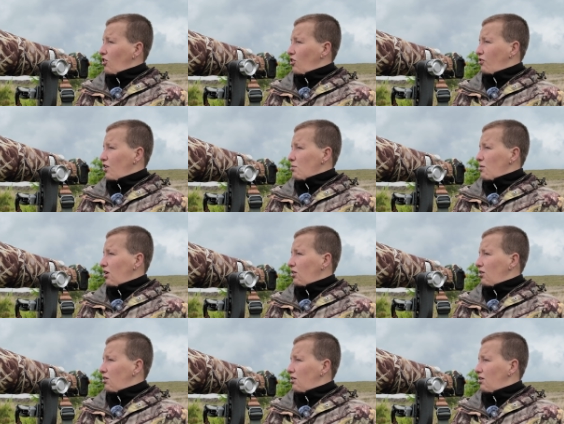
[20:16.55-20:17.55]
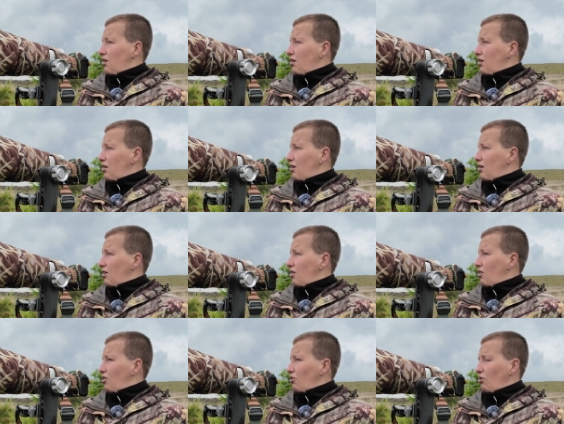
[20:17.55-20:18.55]
female.
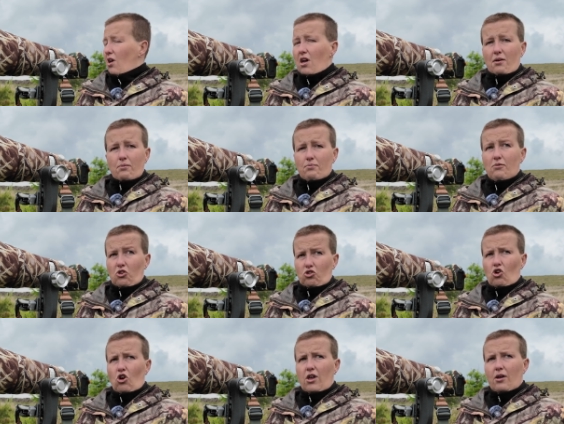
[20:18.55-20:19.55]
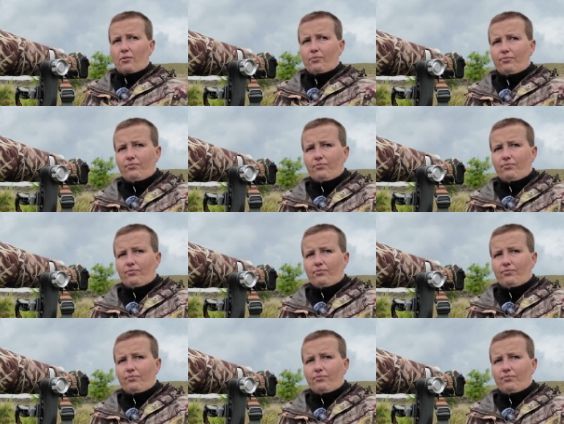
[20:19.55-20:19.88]
So yeah, enjoy it.